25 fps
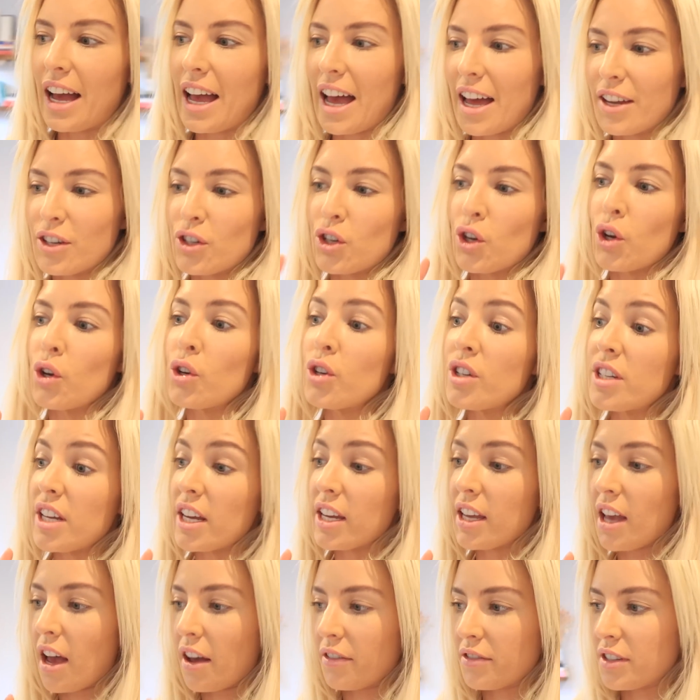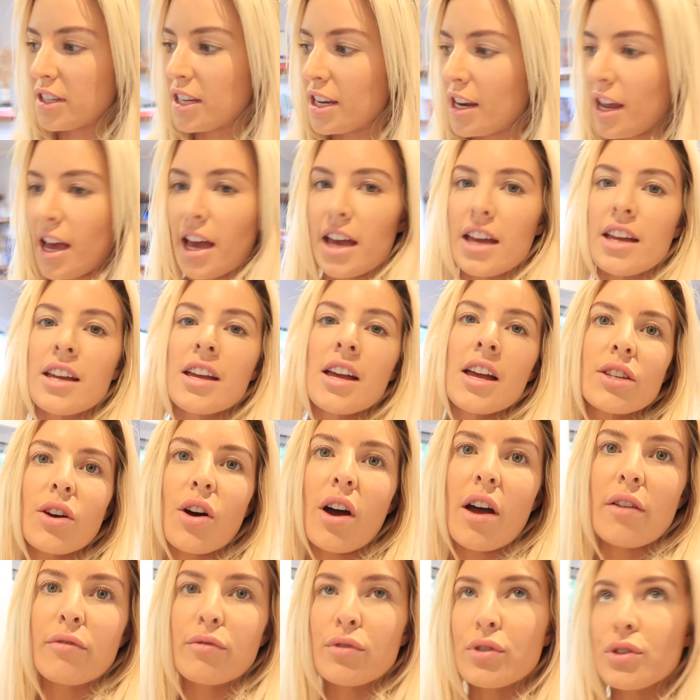I had 2 decafs today.
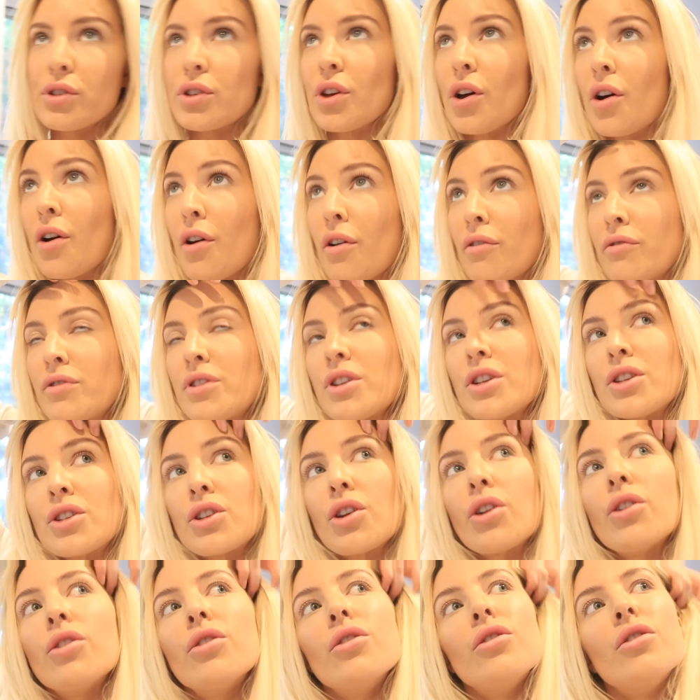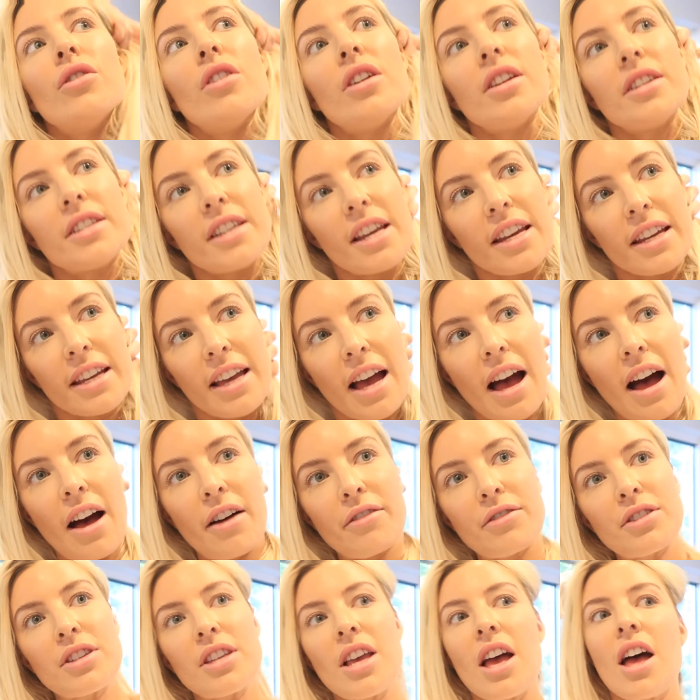So I've reserved 2
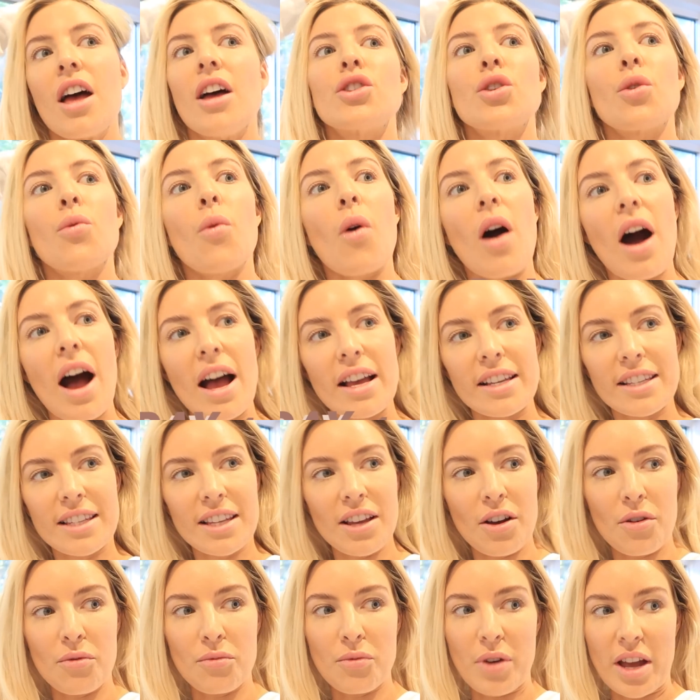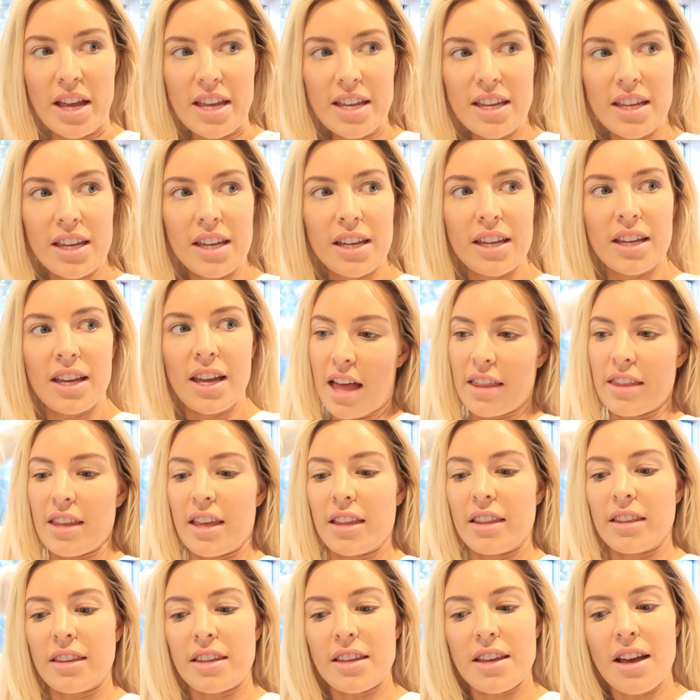decafs twice a week, and
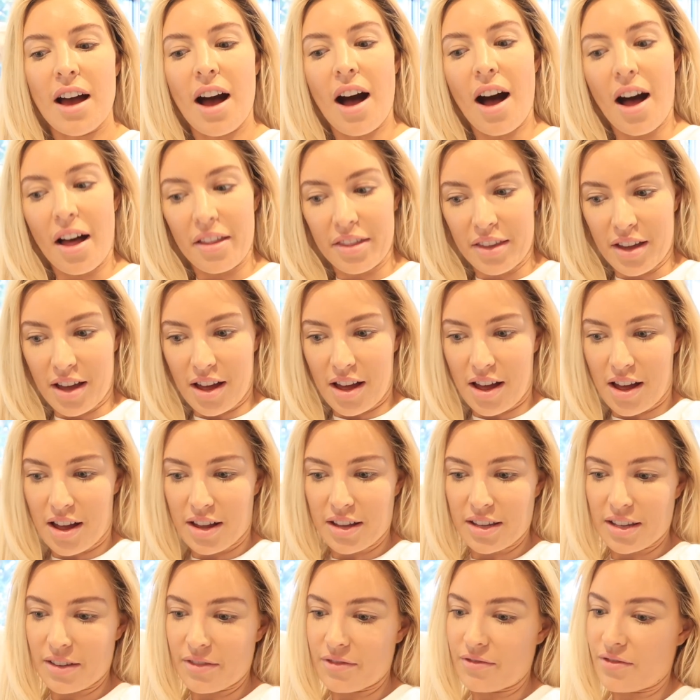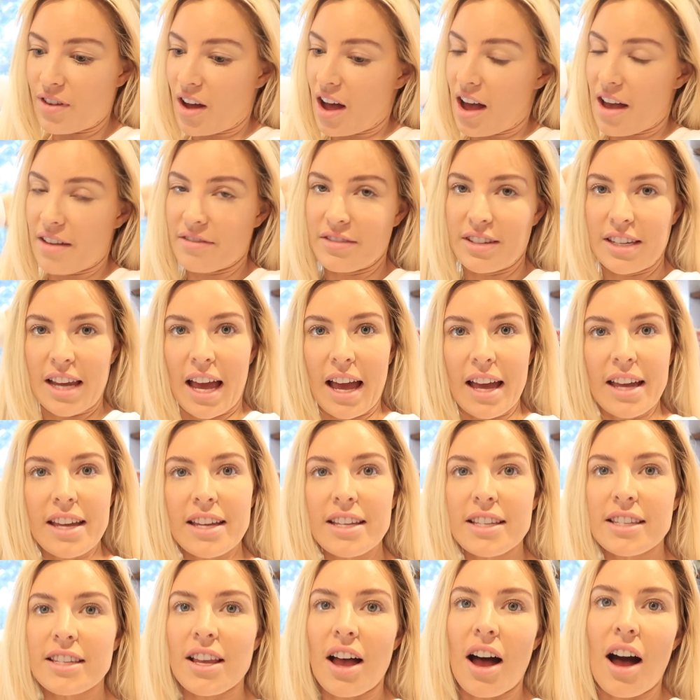then the other 5
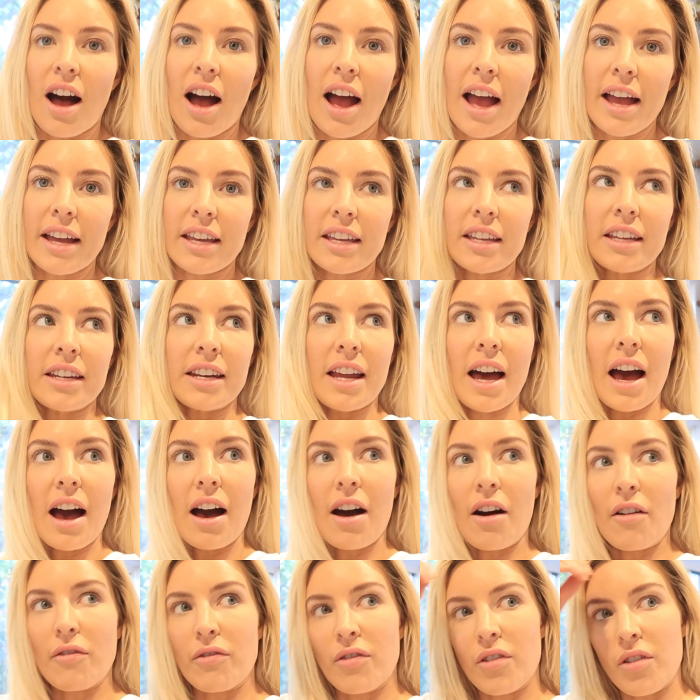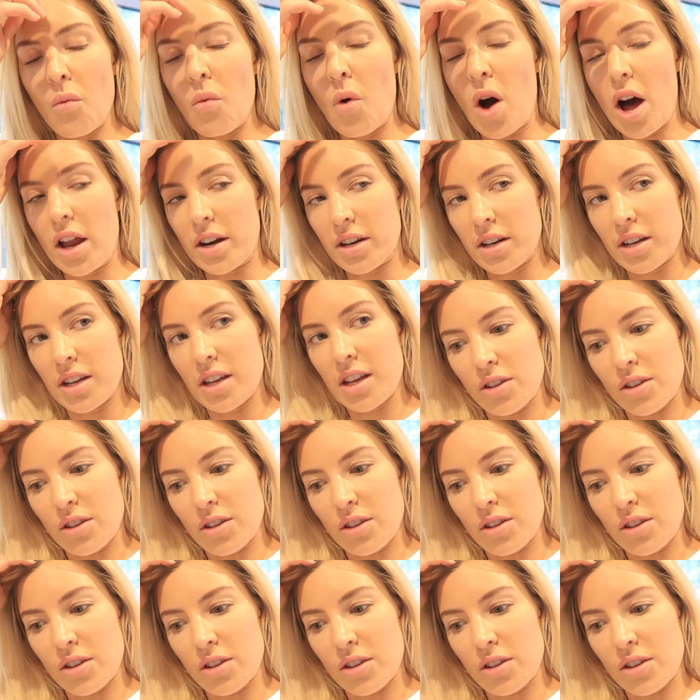days I can have 1.